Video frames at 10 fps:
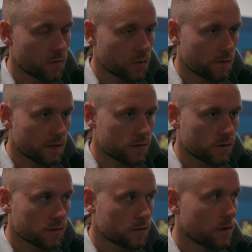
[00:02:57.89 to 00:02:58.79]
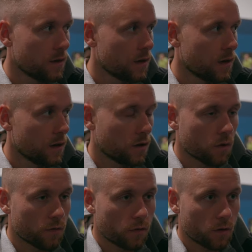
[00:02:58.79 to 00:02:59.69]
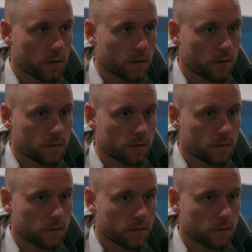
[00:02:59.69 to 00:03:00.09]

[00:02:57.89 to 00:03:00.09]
motivation going forward,